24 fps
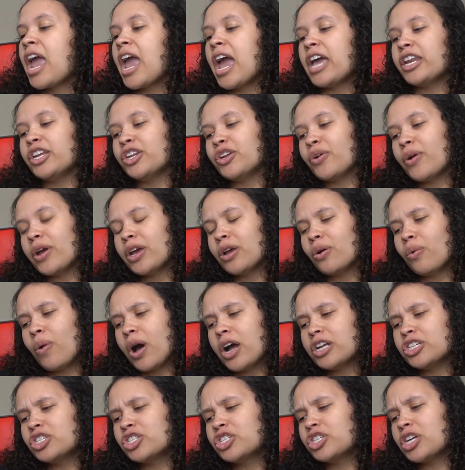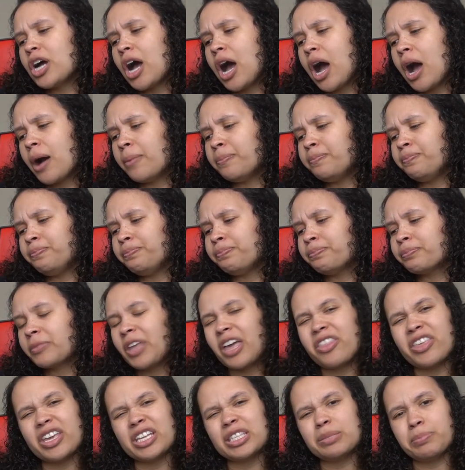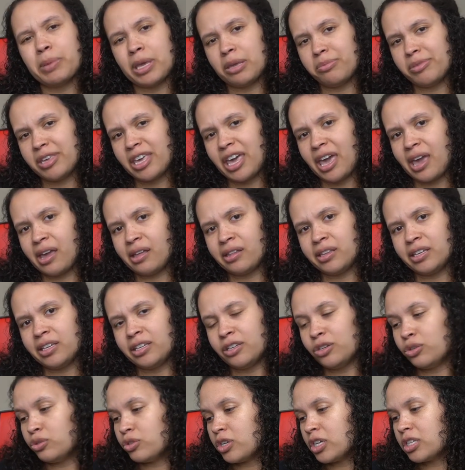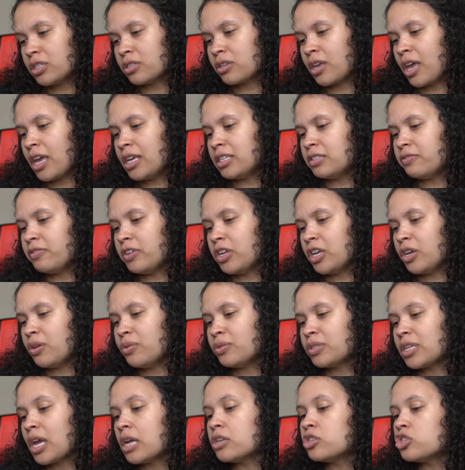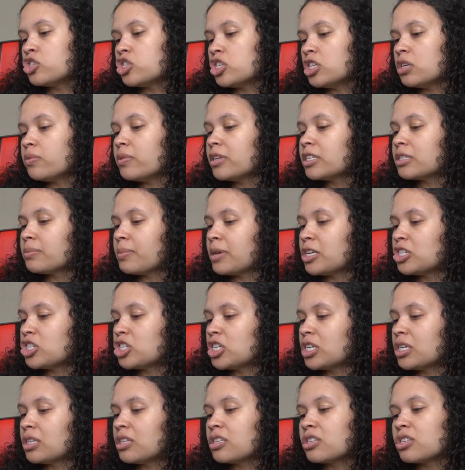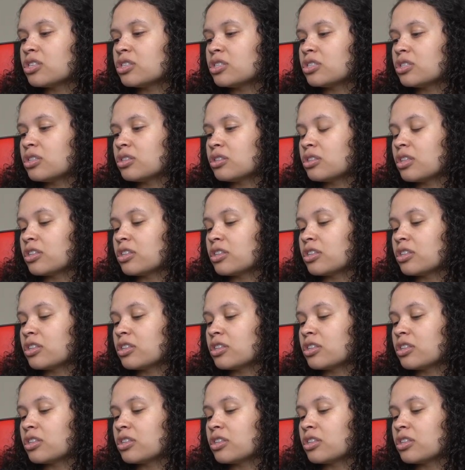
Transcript: And you know what? I watched, um, I think it's maybe Haley who does case videos and she was mentioning that the,